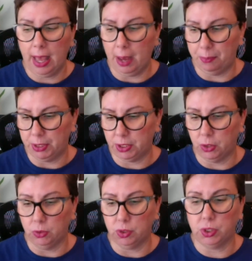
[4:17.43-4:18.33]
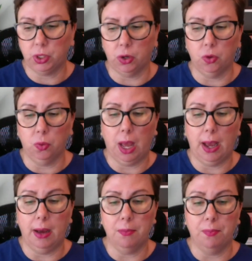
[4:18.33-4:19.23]
episode, so
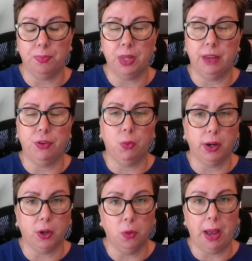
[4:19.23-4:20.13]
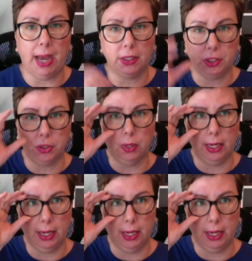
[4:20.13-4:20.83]
if you want to go back to it,